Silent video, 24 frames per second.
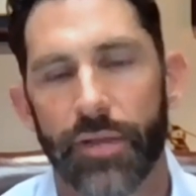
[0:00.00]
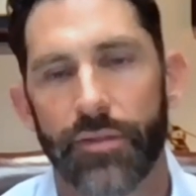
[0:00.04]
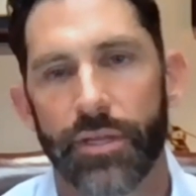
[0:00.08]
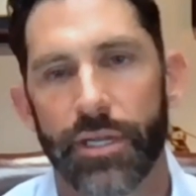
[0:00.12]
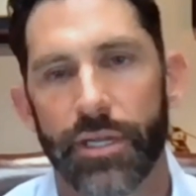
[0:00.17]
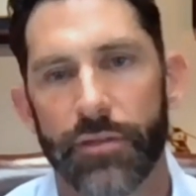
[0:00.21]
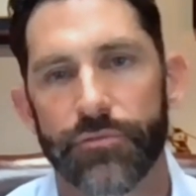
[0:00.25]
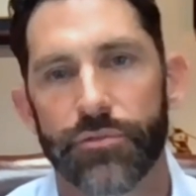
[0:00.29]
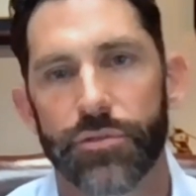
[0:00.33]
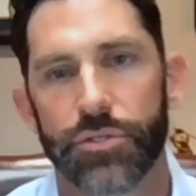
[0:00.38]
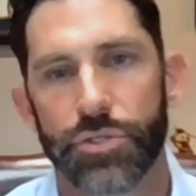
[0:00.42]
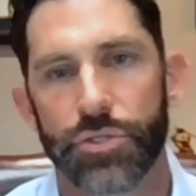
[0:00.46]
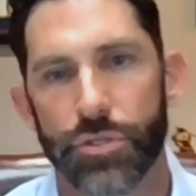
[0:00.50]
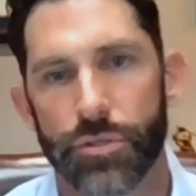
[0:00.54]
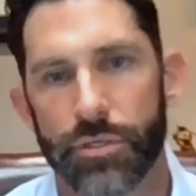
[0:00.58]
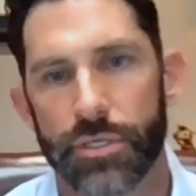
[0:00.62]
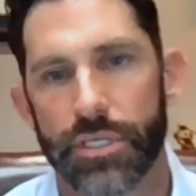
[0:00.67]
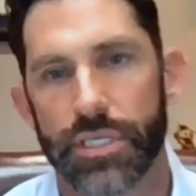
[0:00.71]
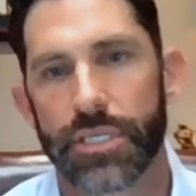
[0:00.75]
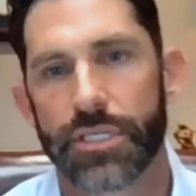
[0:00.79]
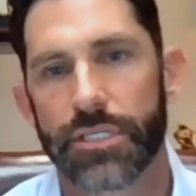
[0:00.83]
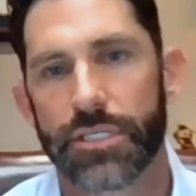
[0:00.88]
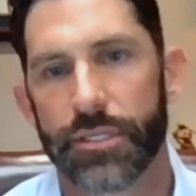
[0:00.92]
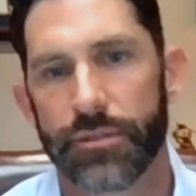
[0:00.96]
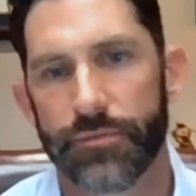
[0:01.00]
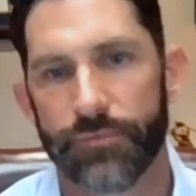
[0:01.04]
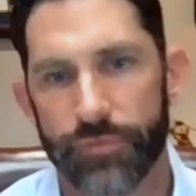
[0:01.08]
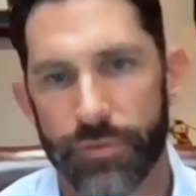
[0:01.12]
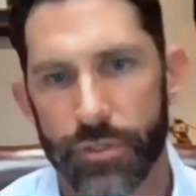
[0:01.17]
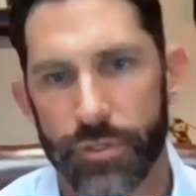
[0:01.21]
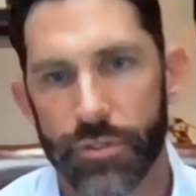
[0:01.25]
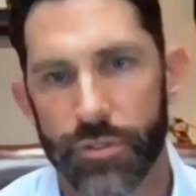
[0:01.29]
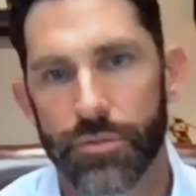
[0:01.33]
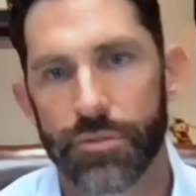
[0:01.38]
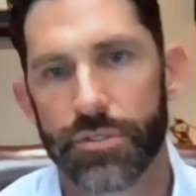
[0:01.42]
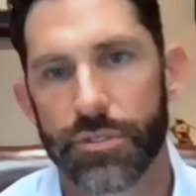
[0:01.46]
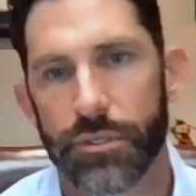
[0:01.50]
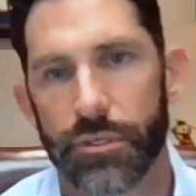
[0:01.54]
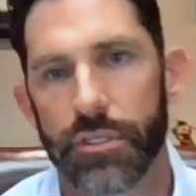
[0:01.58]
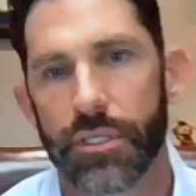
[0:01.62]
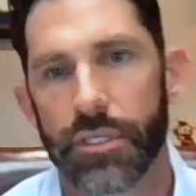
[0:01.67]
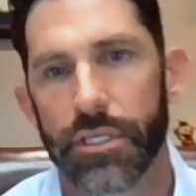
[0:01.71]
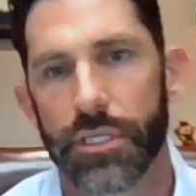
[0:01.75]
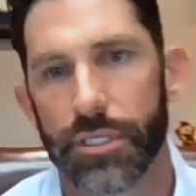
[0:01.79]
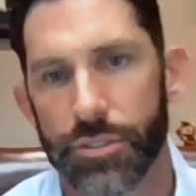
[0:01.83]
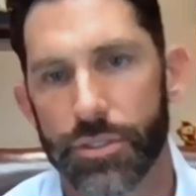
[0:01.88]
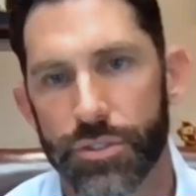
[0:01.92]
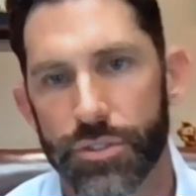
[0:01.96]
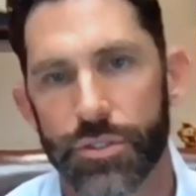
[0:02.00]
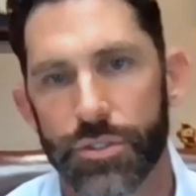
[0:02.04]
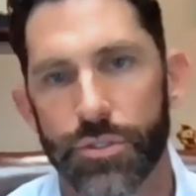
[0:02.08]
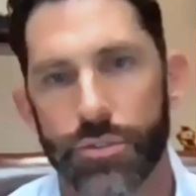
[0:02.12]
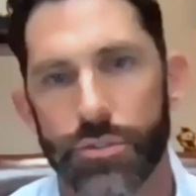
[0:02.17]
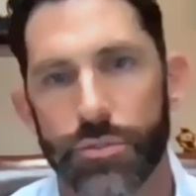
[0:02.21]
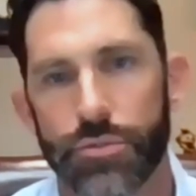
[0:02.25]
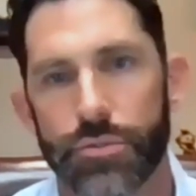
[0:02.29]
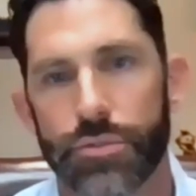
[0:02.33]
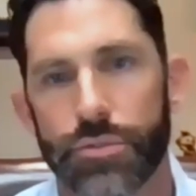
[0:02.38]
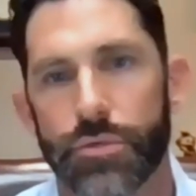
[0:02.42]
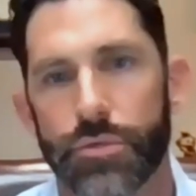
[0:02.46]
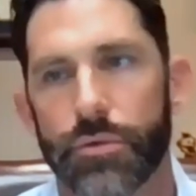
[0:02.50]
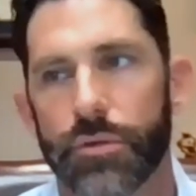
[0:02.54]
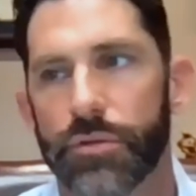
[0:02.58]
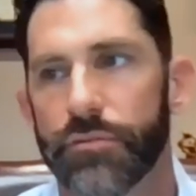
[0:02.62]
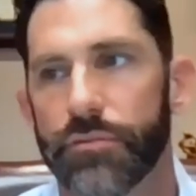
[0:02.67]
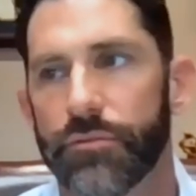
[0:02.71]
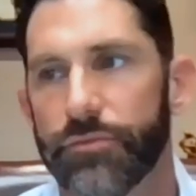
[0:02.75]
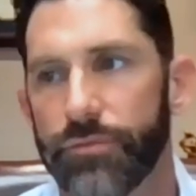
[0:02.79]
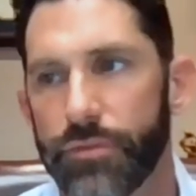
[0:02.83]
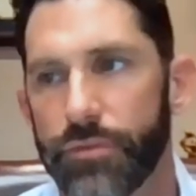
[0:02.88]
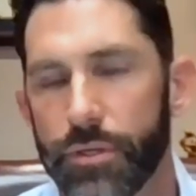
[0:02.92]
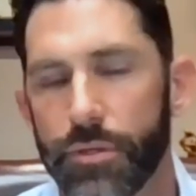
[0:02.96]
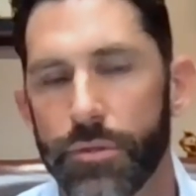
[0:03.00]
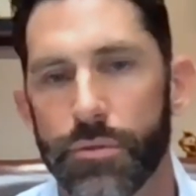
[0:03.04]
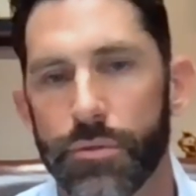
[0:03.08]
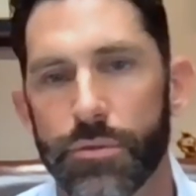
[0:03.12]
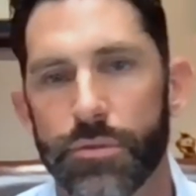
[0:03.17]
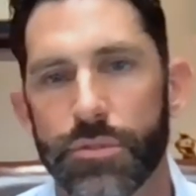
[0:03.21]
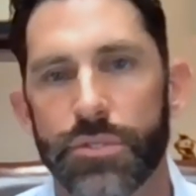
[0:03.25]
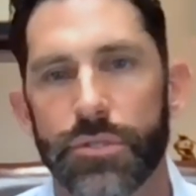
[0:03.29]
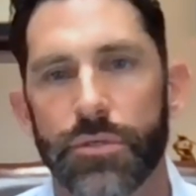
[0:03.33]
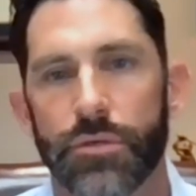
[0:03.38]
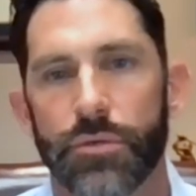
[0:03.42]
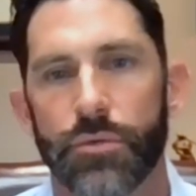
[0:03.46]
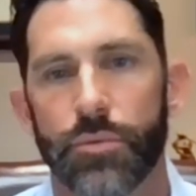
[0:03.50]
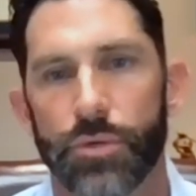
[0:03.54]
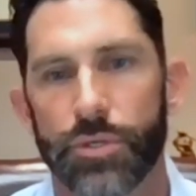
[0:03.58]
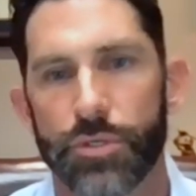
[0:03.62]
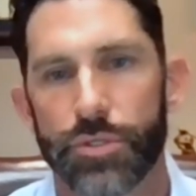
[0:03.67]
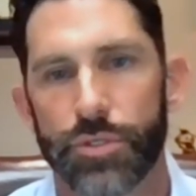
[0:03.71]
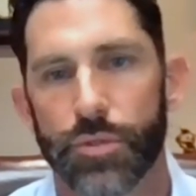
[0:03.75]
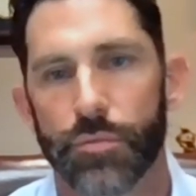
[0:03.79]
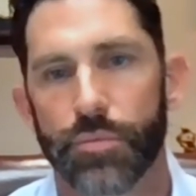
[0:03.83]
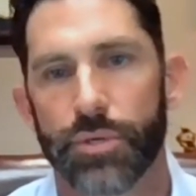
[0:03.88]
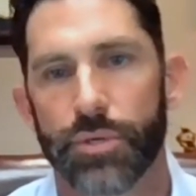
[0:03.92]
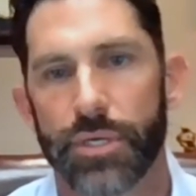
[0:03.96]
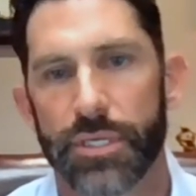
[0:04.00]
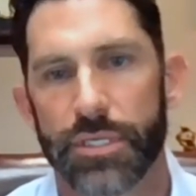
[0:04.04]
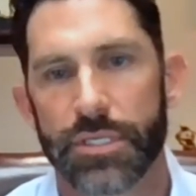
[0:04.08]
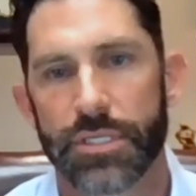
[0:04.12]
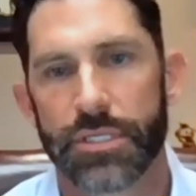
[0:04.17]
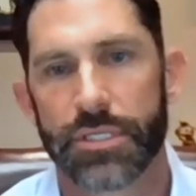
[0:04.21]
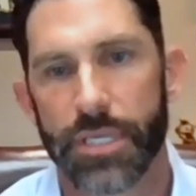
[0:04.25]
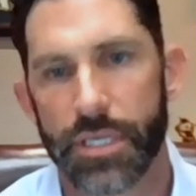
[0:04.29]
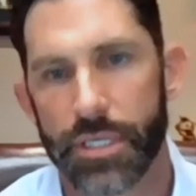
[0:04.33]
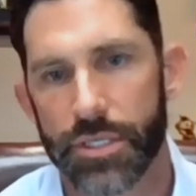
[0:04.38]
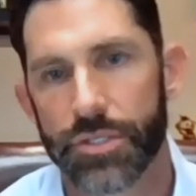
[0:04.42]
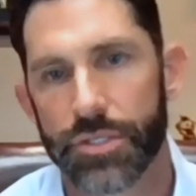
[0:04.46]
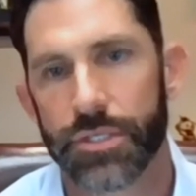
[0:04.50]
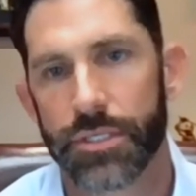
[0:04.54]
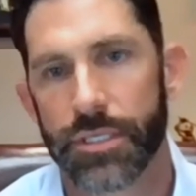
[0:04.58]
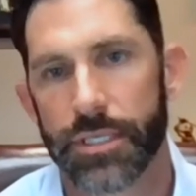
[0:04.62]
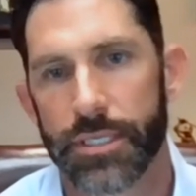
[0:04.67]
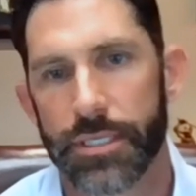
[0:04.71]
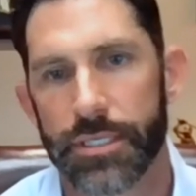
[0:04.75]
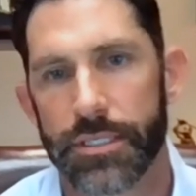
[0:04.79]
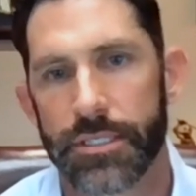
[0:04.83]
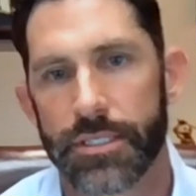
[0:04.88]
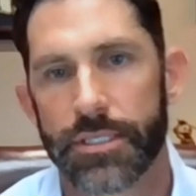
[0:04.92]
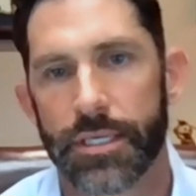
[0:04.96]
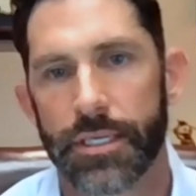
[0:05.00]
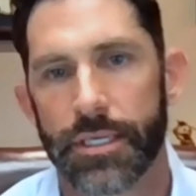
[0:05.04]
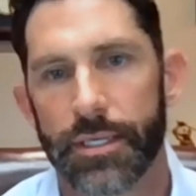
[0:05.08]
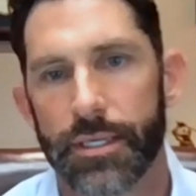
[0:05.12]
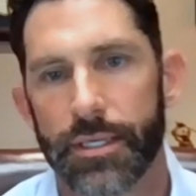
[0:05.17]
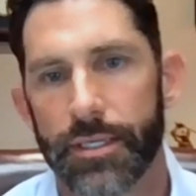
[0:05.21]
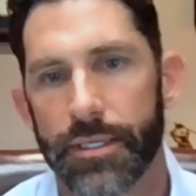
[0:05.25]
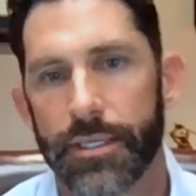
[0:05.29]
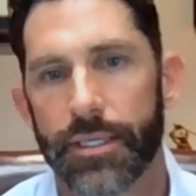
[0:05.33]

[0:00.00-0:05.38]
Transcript: I think if the jury is confused on the issues or confused on what your presentation is,